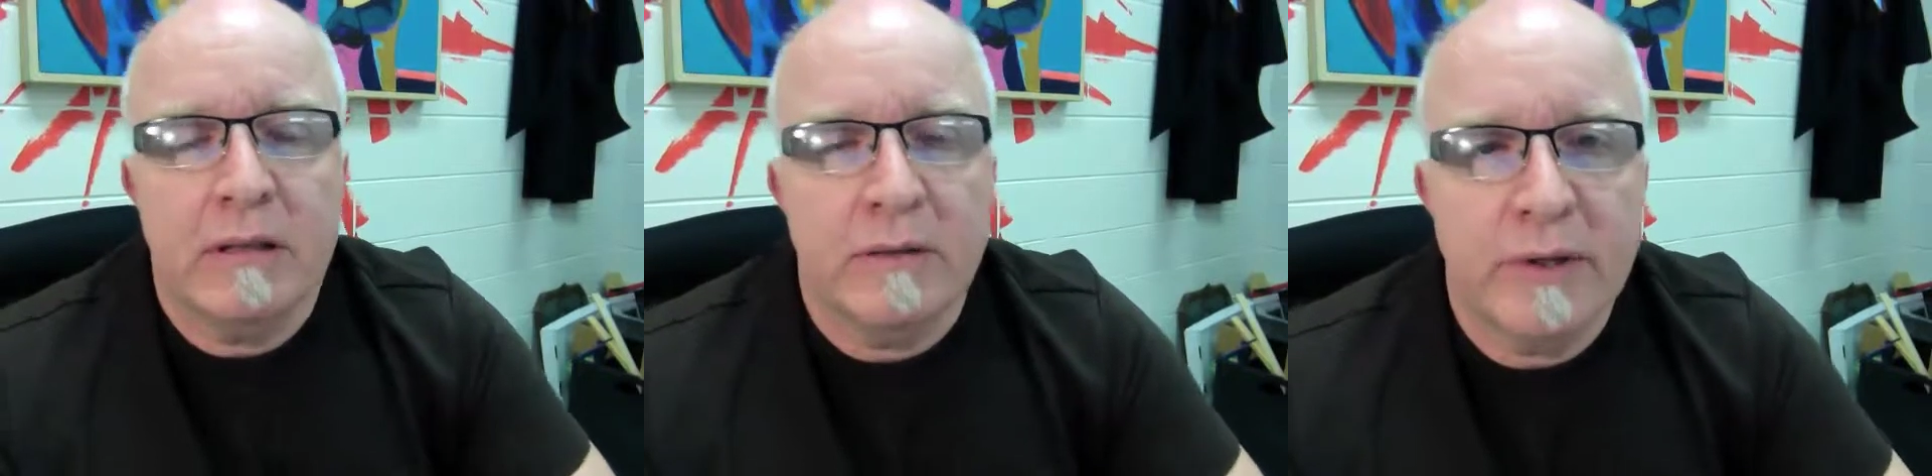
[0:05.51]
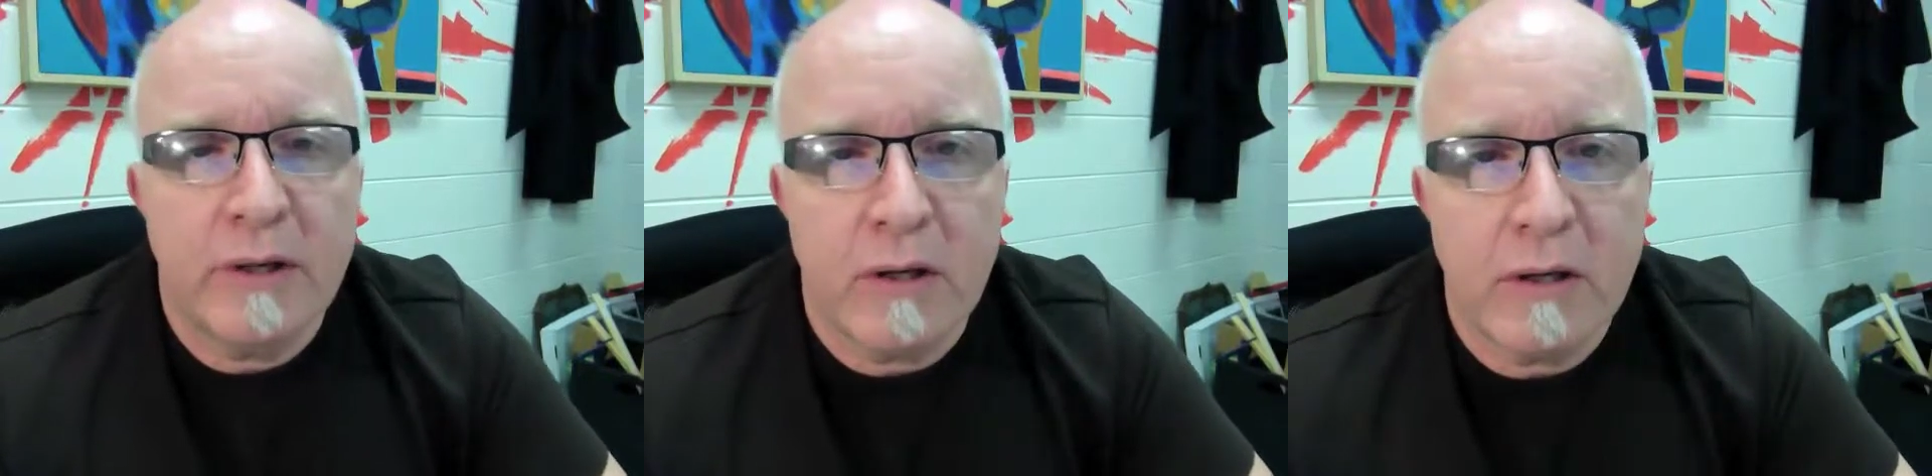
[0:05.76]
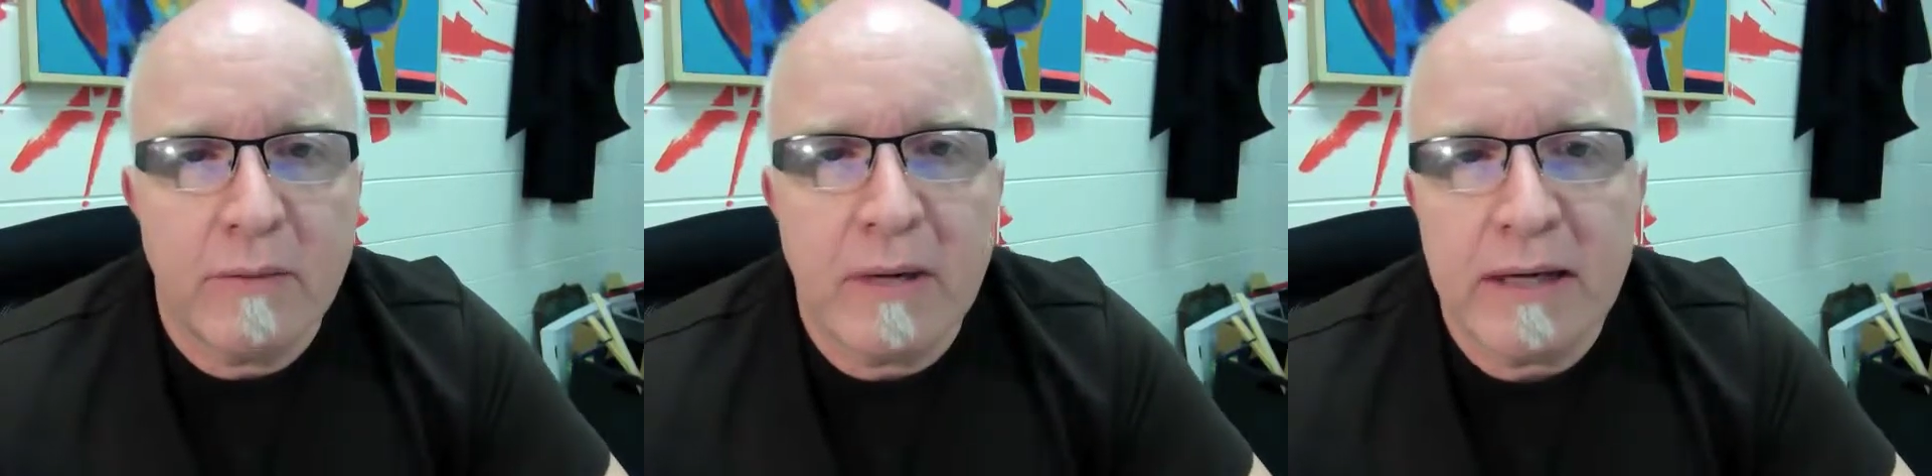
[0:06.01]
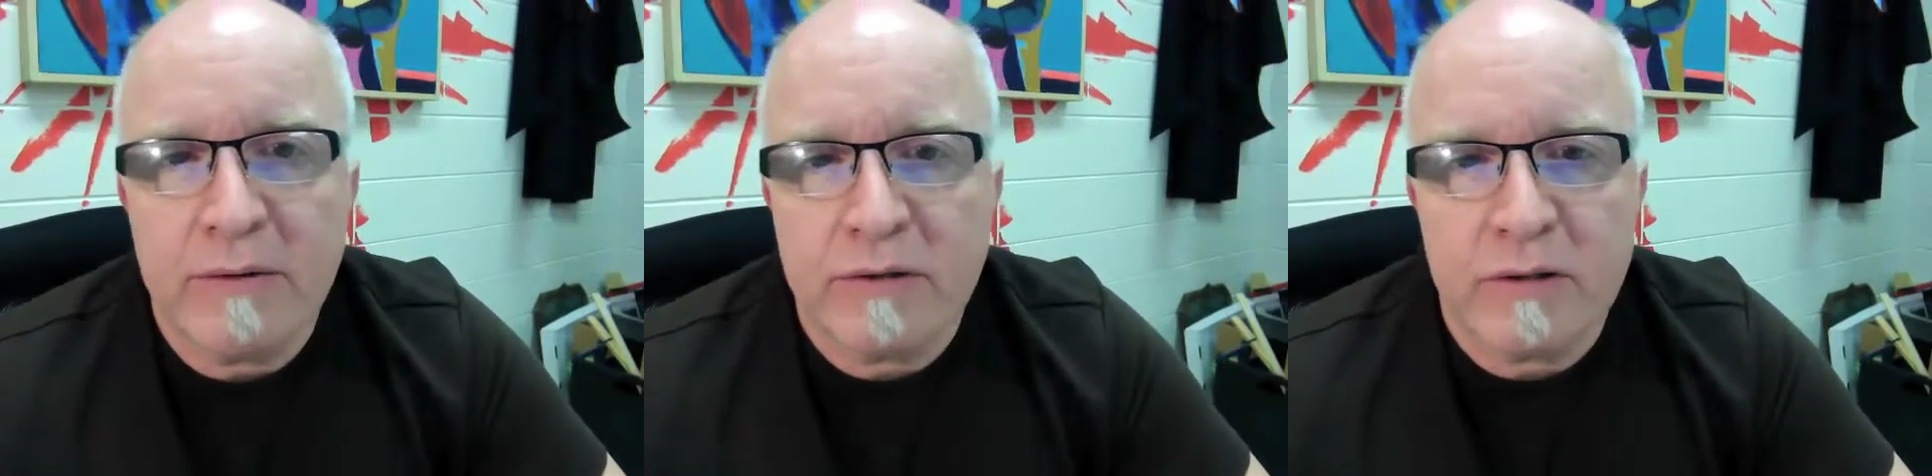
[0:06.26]
regarding
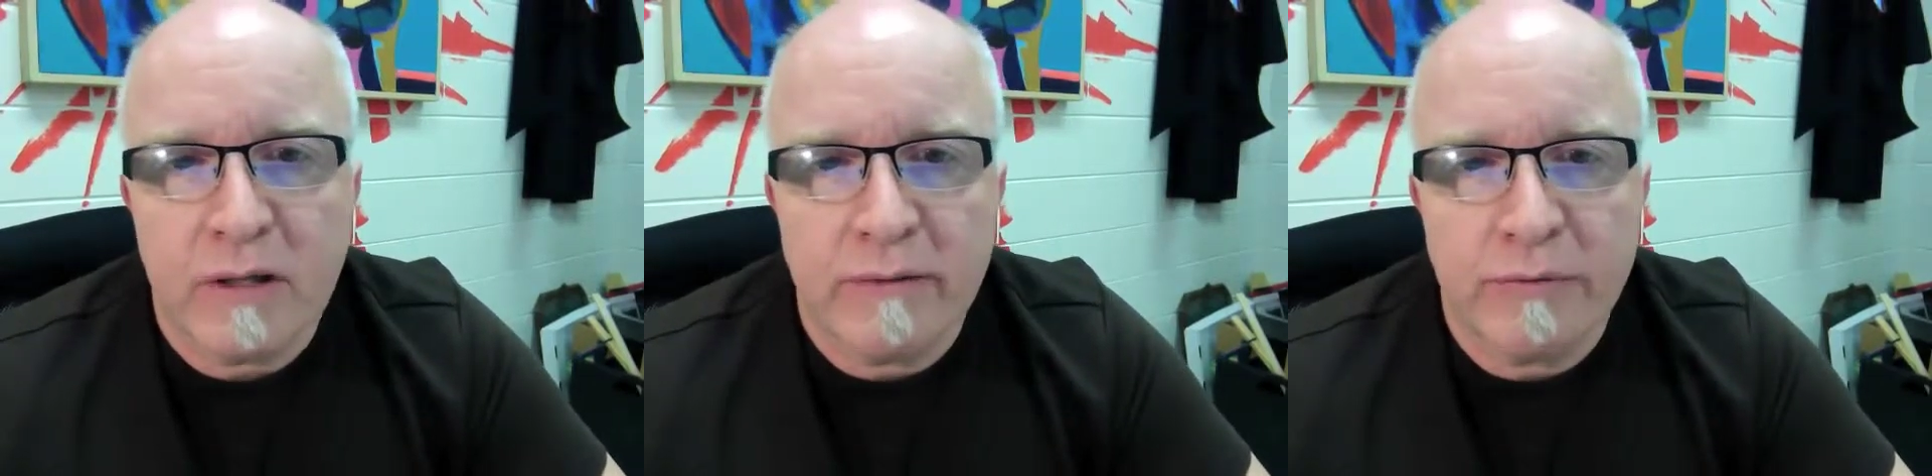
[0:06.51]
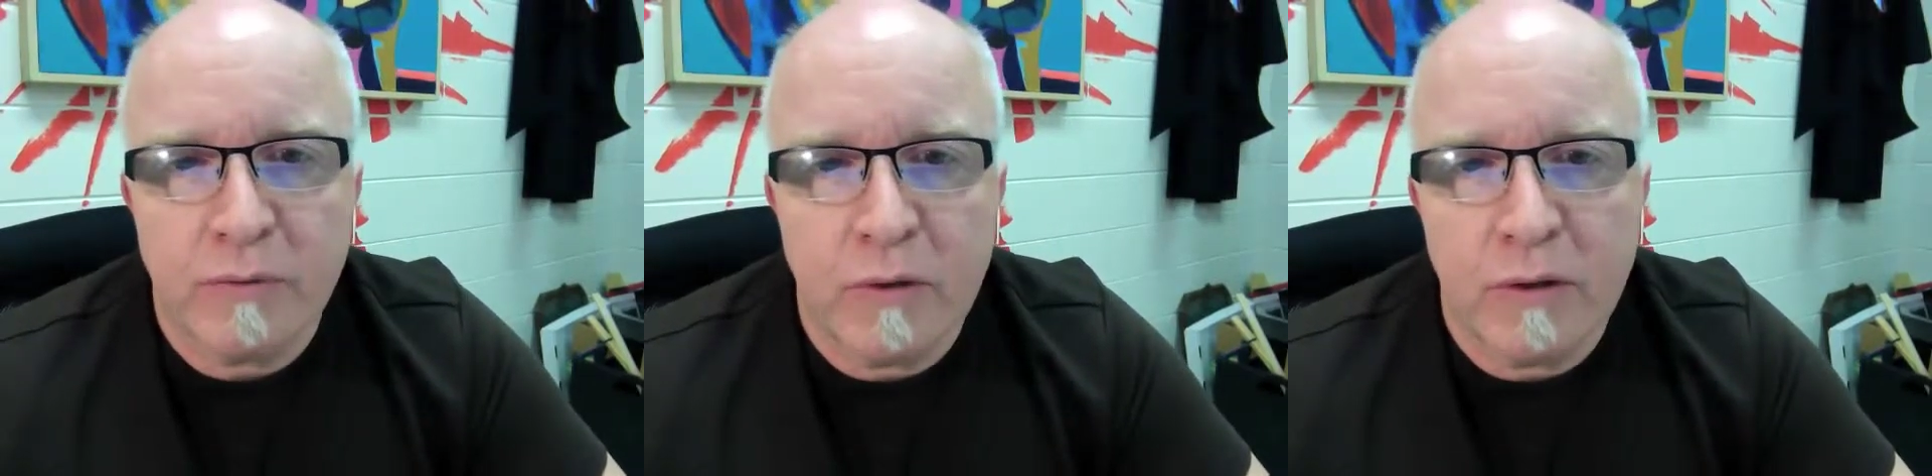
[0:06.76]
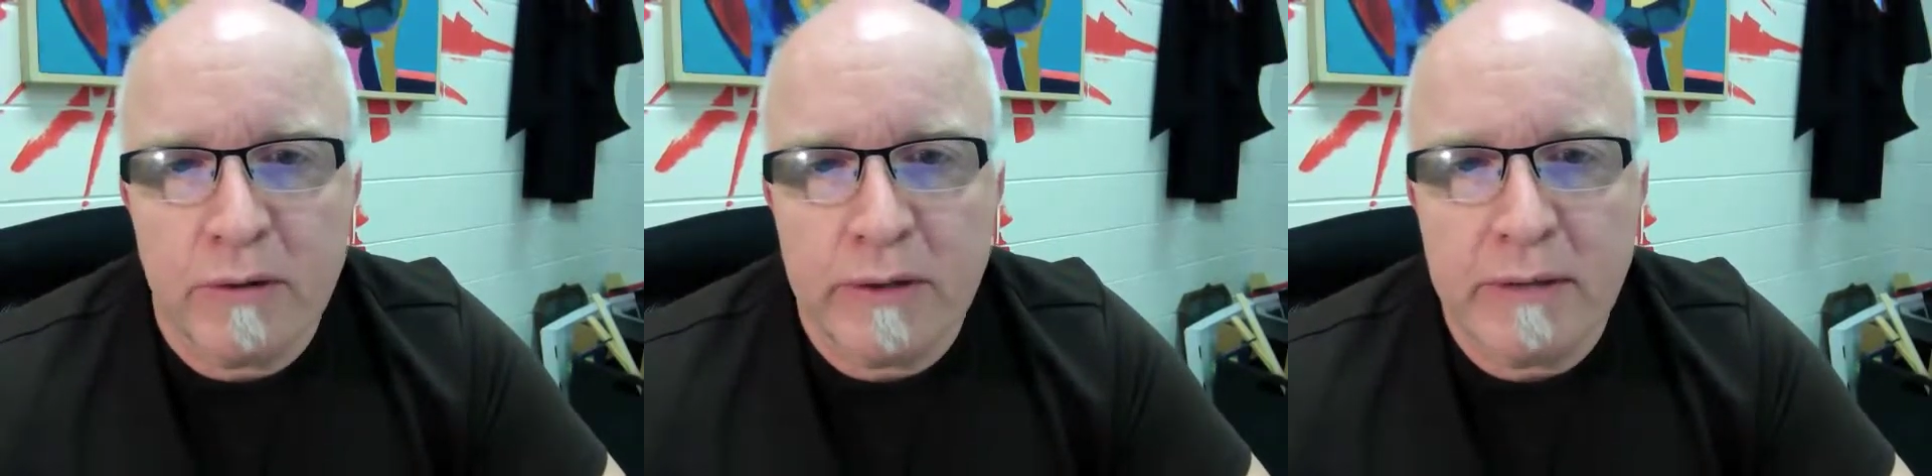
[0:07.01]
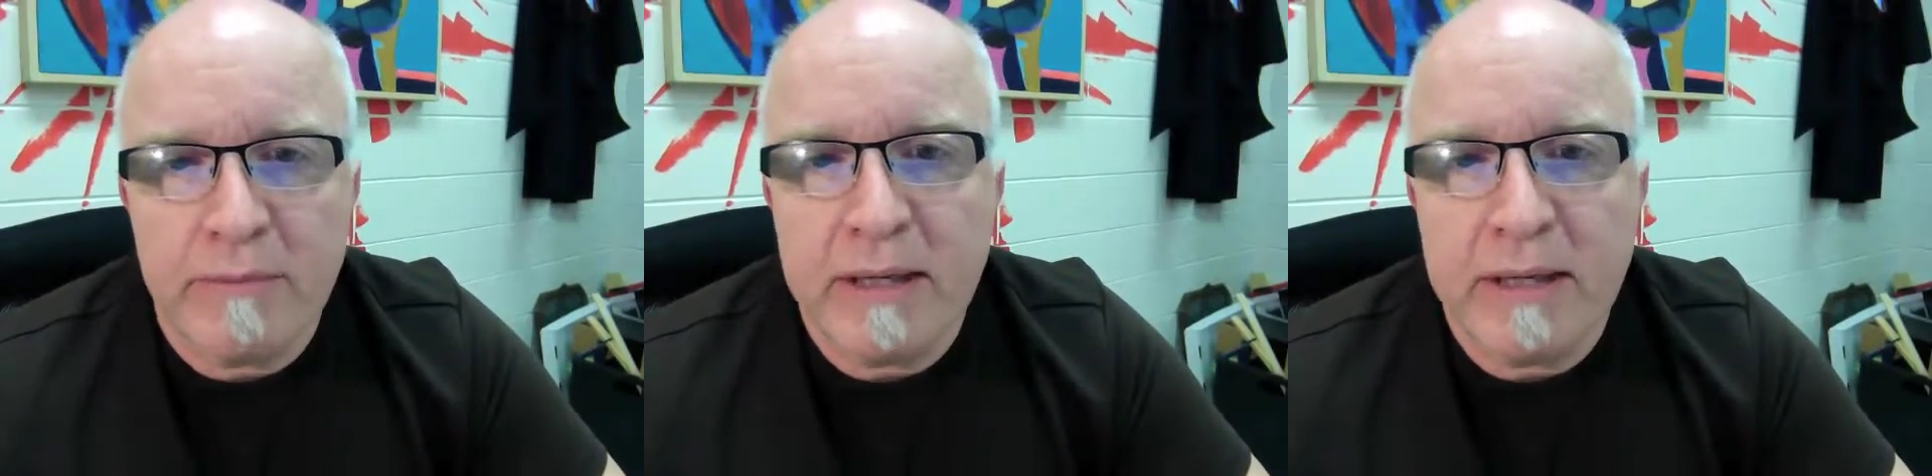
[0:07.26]
Microsoft Word and